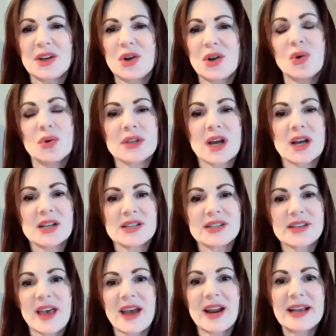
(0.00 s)
to hold on
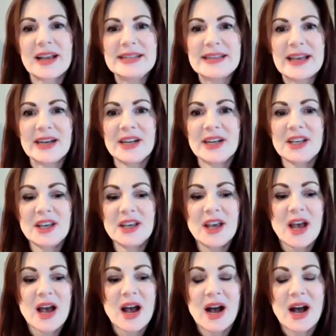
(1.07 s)
to that identity.